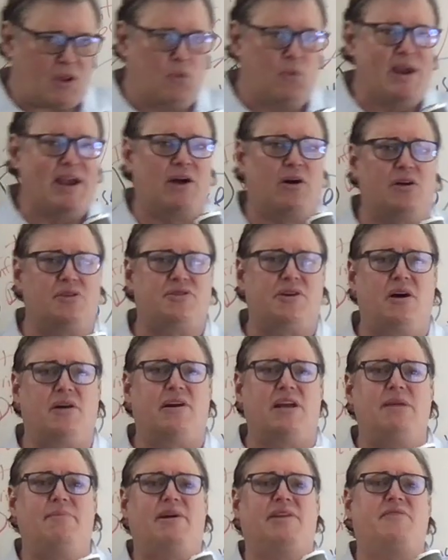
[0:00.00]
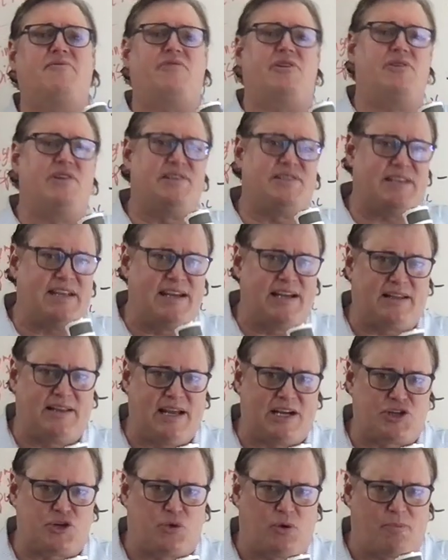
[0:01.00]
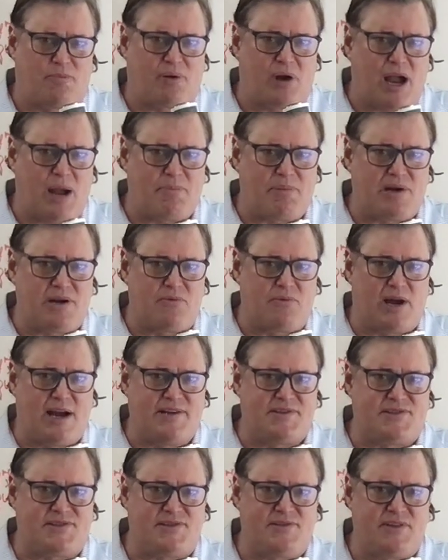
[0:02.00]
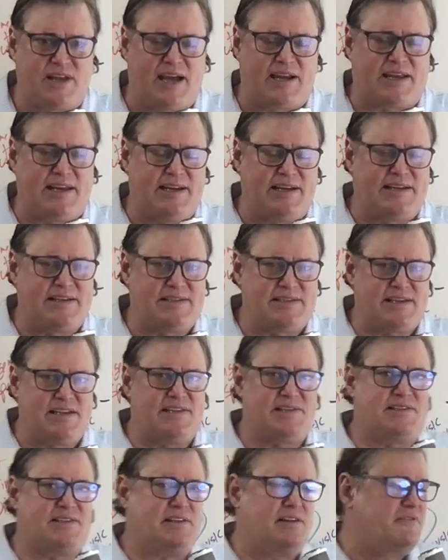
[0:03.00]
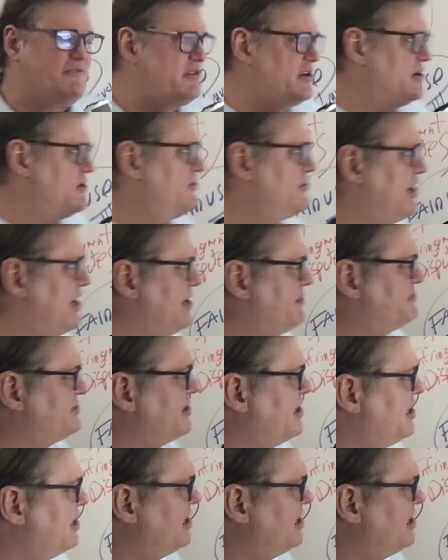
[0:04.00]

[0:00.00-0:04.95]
We are talking about the various intellectual property rights that can exist in video games.